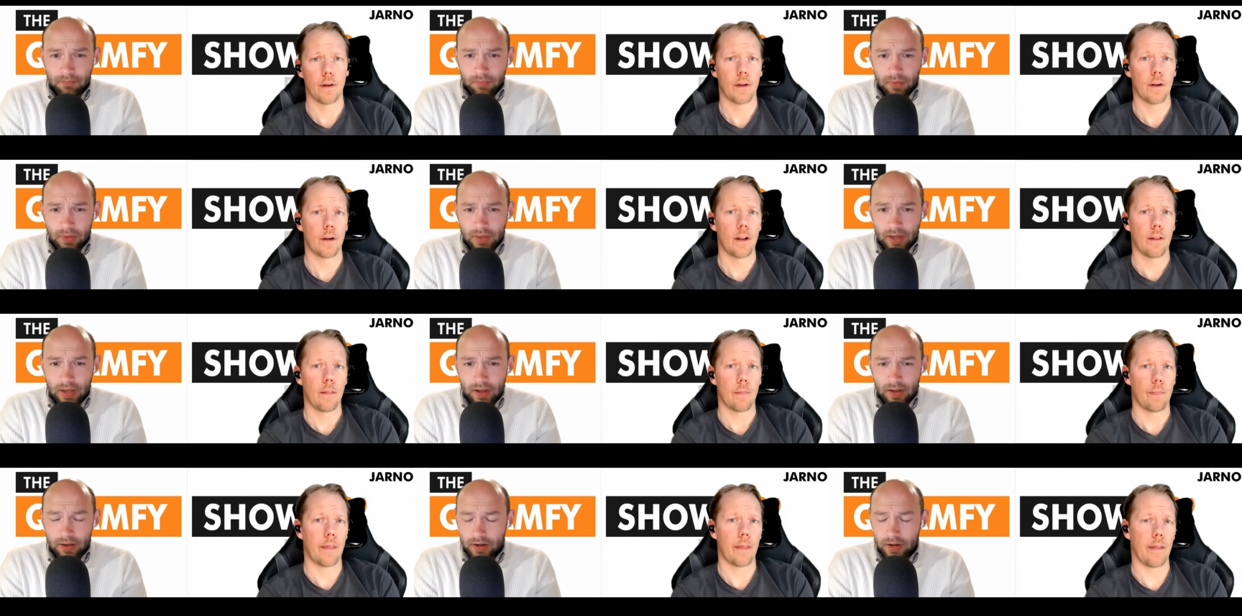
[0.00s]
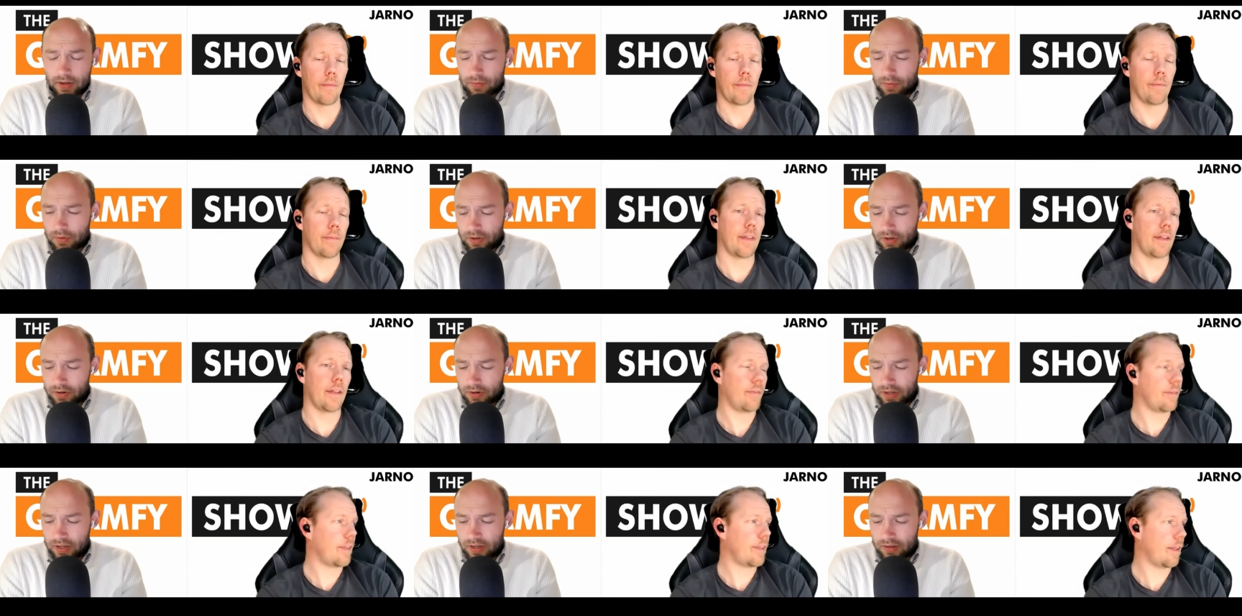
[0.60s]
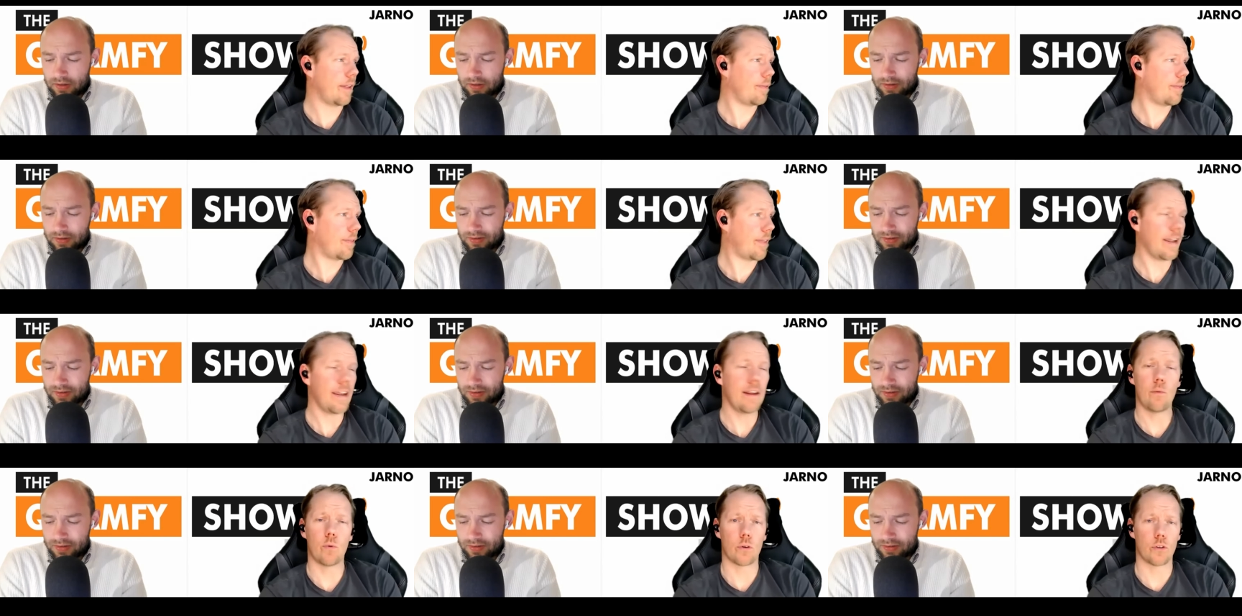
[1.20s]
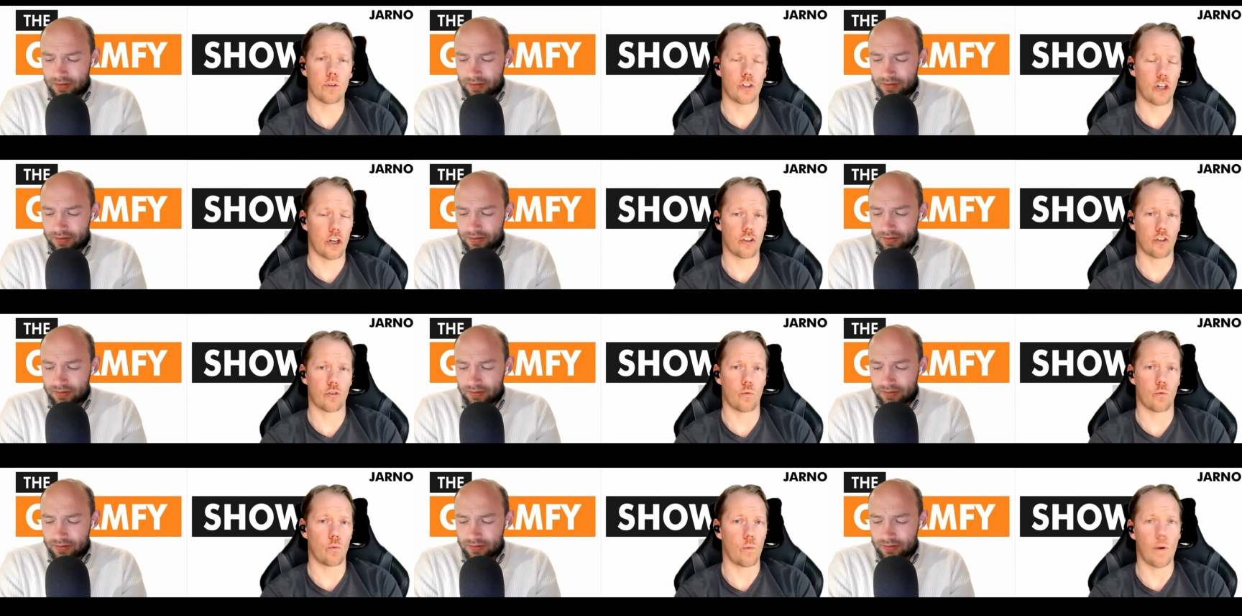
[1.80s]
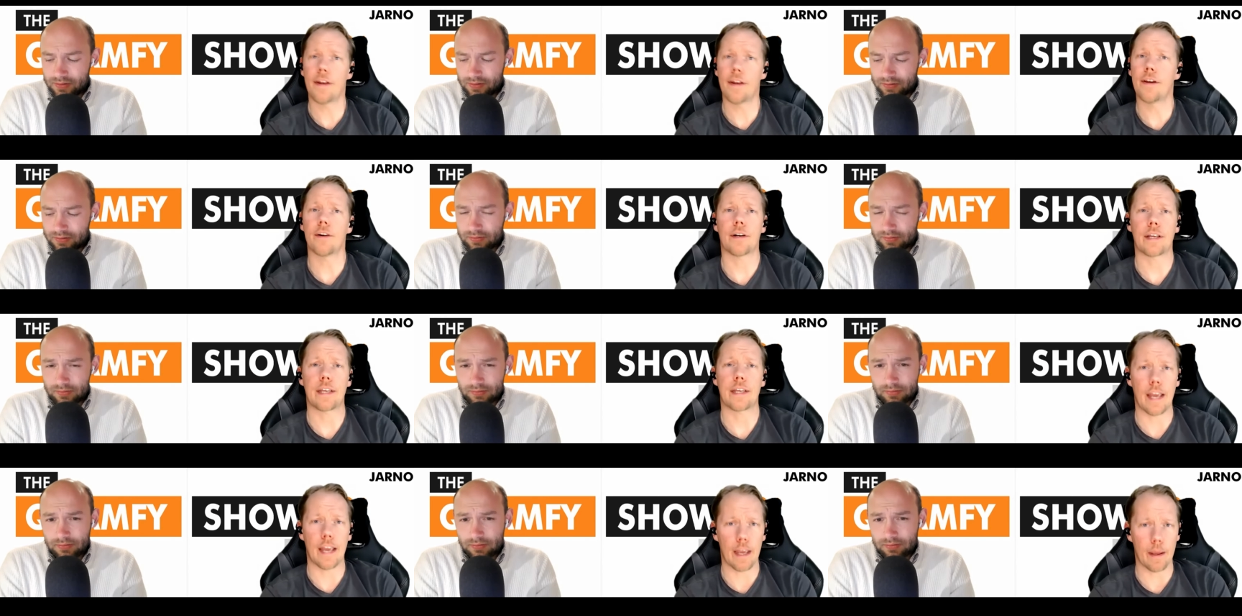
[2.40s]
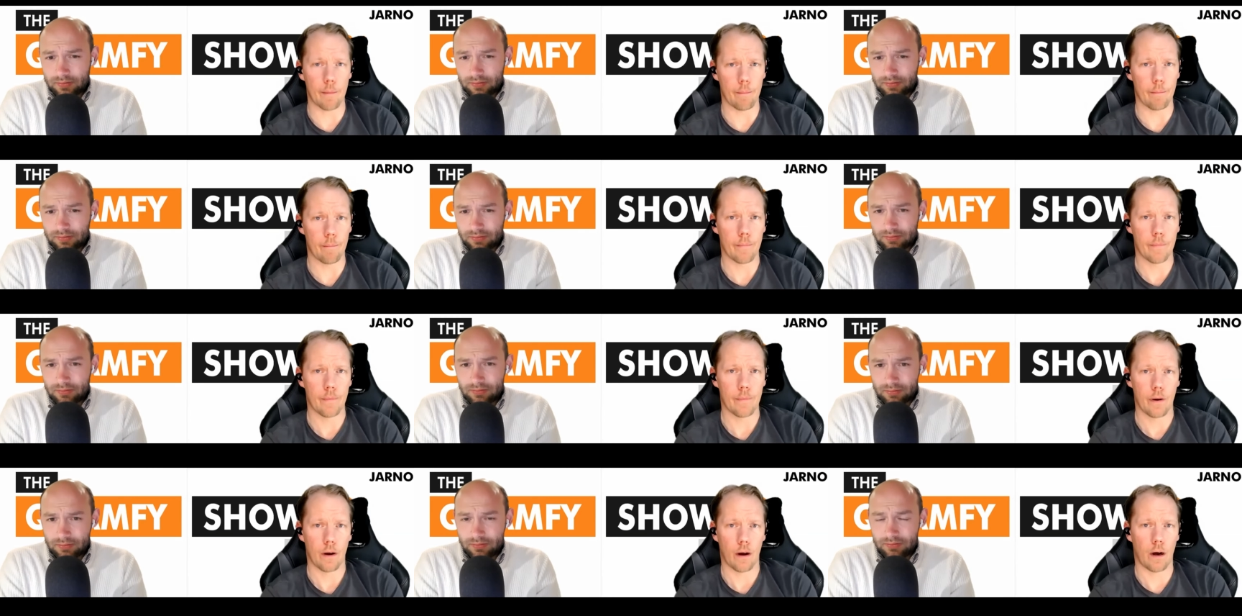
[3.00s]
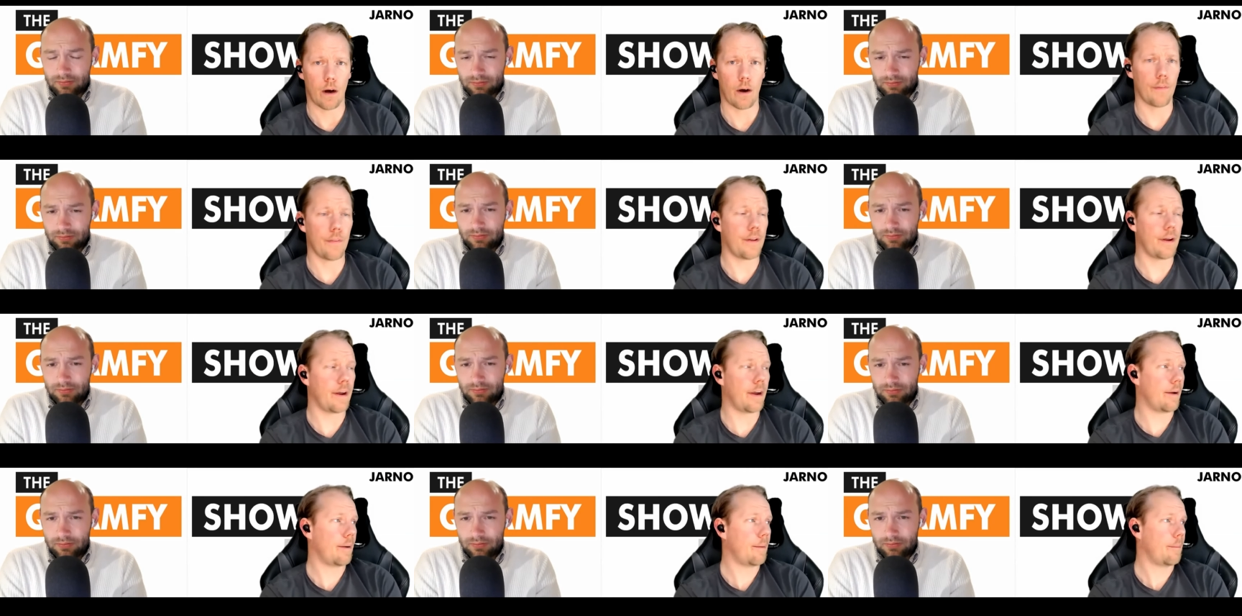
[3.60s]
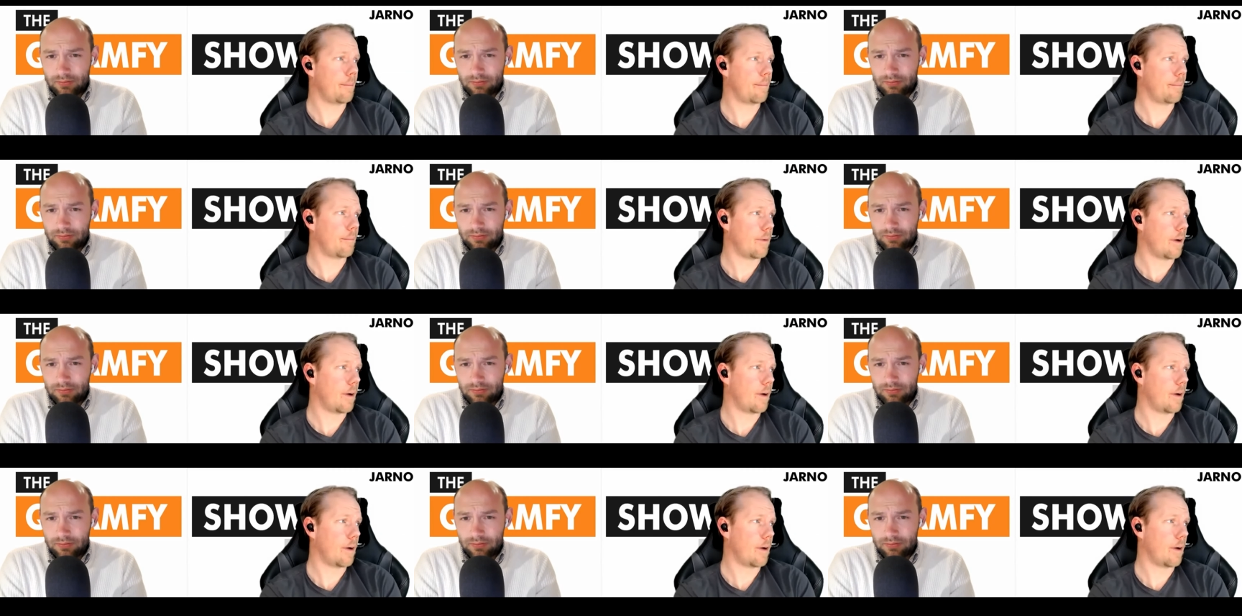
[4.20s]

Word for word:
Speaker 1: Yeah, then I mean. then then they will just render the game on the